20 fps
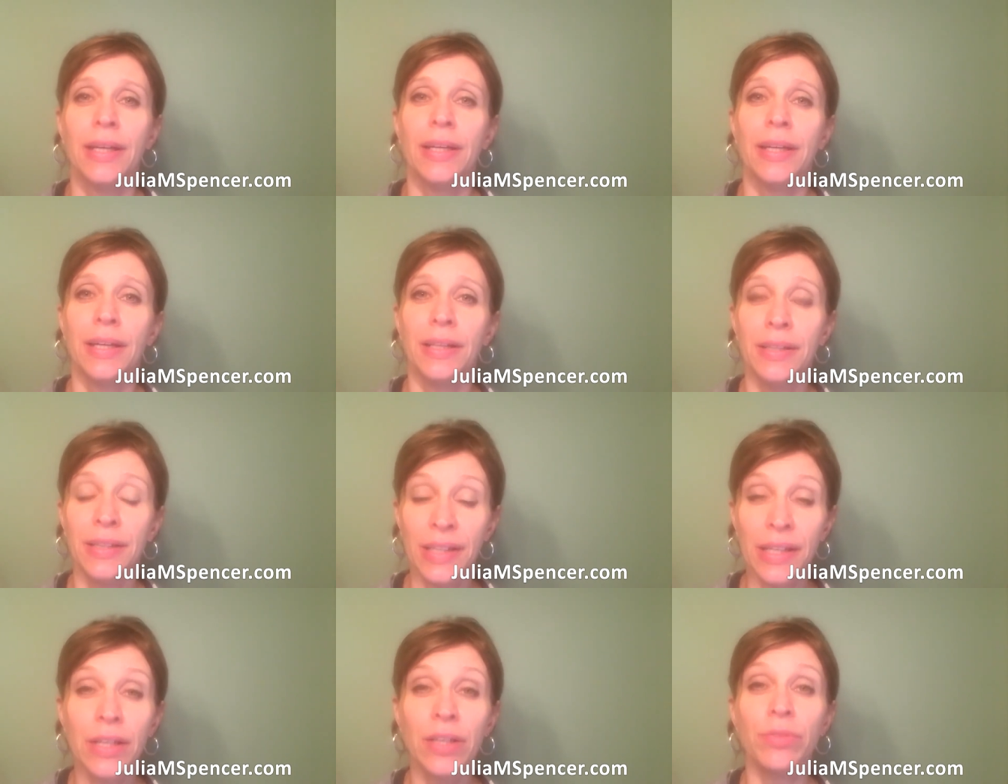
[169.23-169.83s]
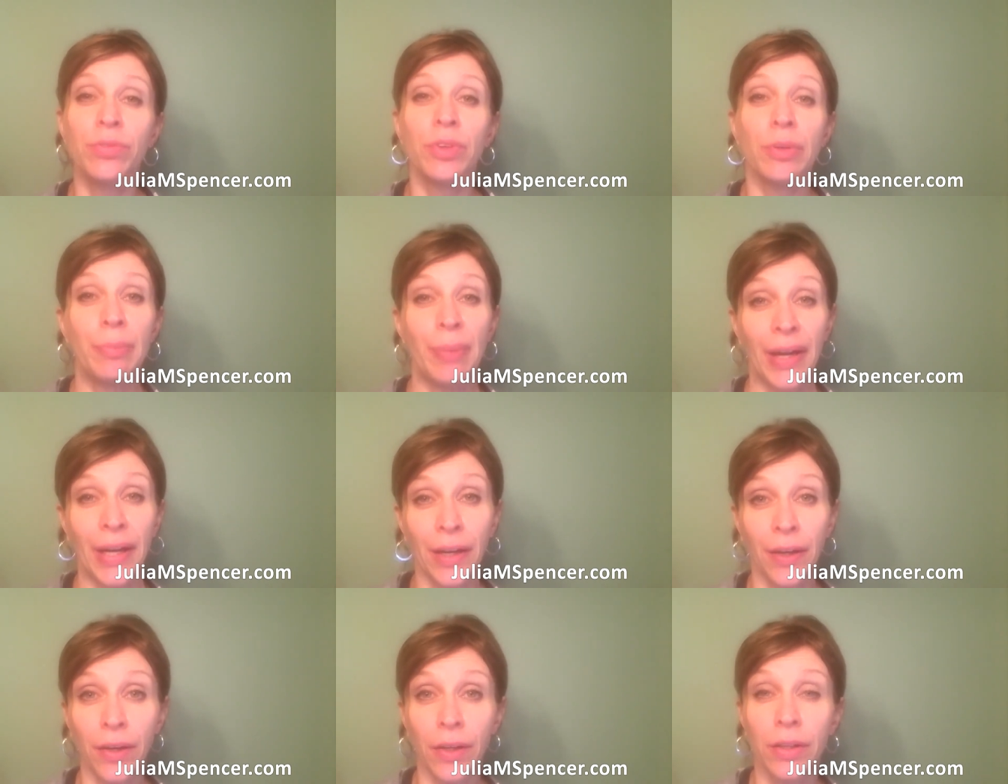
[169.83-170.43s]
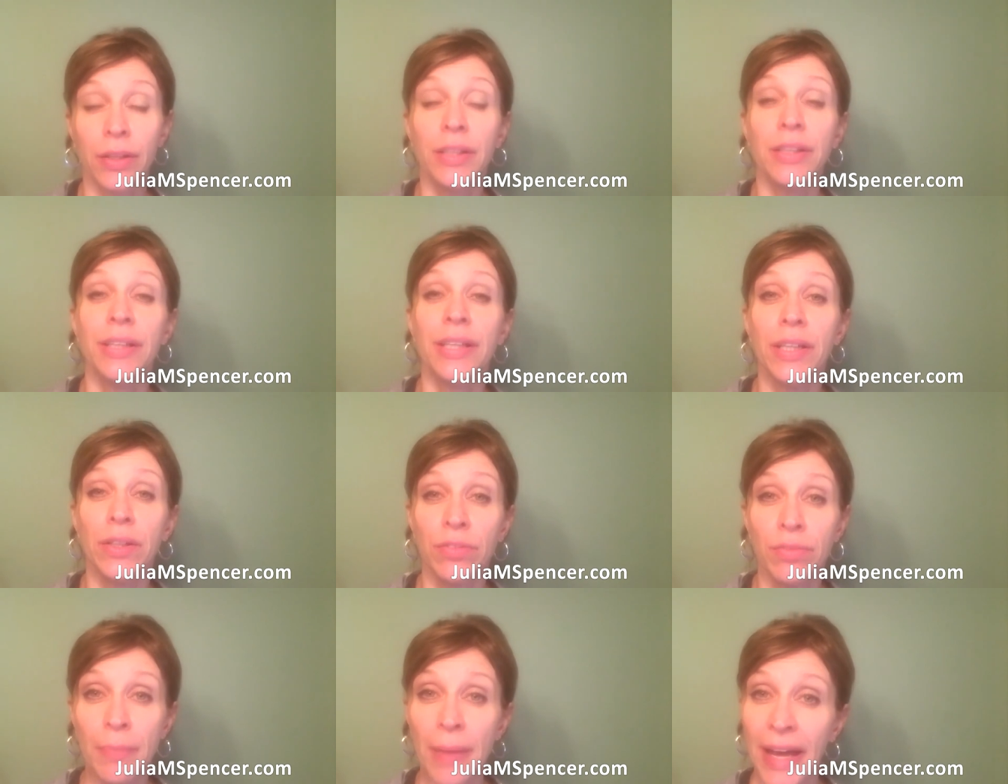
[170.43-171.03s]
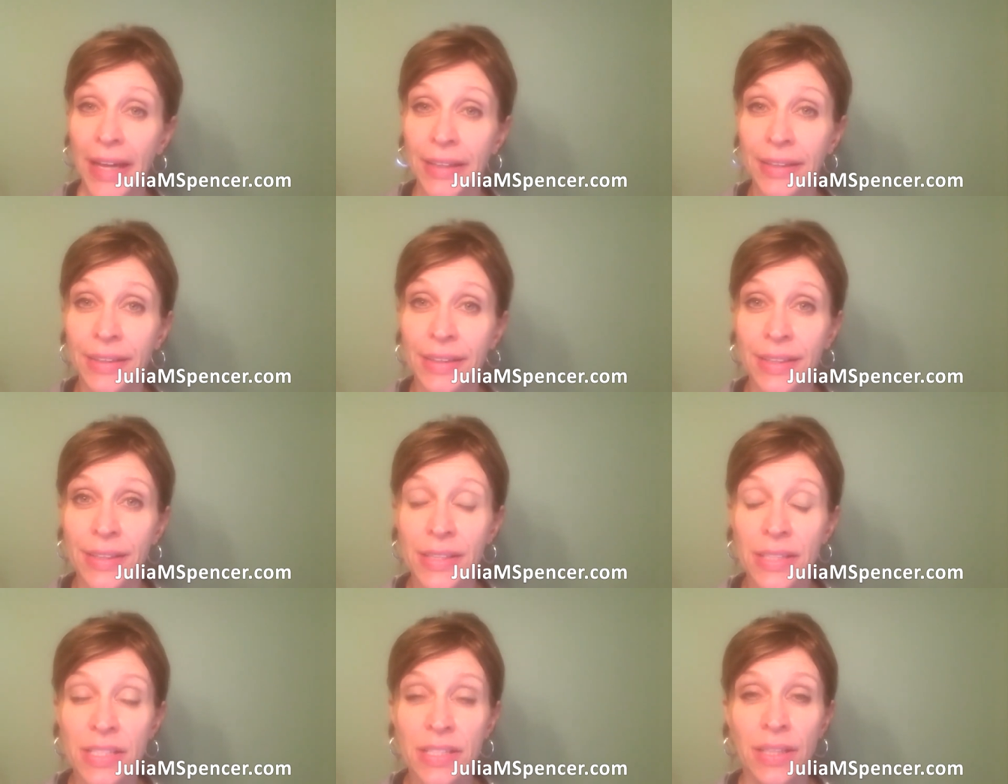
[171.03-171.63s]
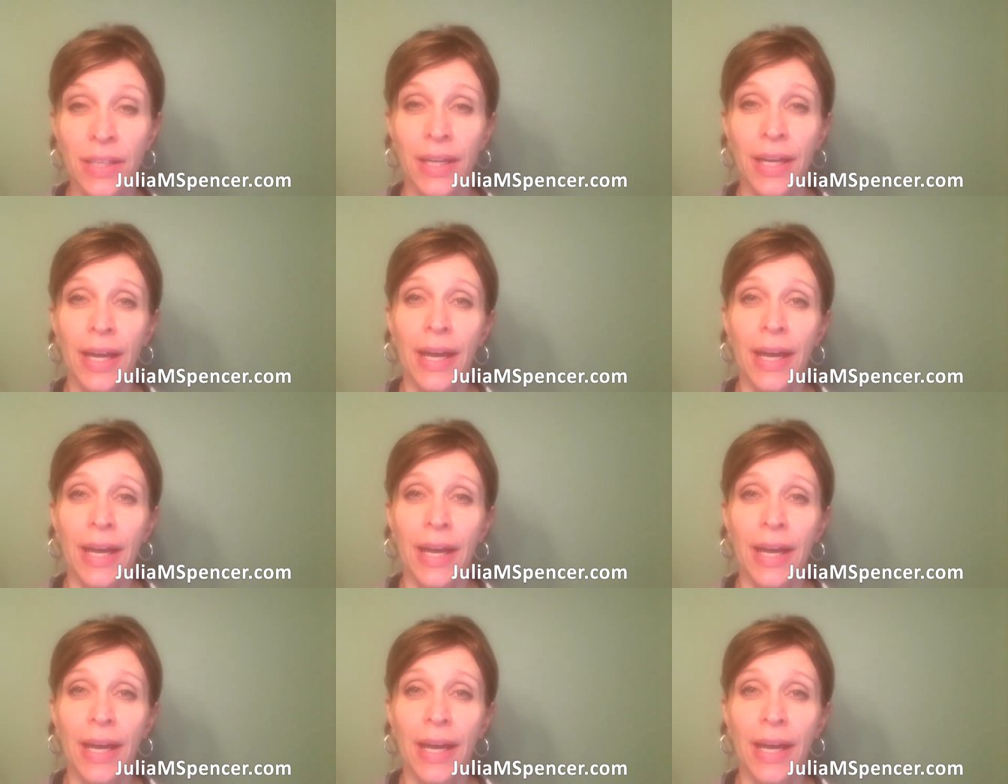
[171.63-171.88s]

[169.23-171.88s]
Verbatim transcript: in need of repair and need of maintenance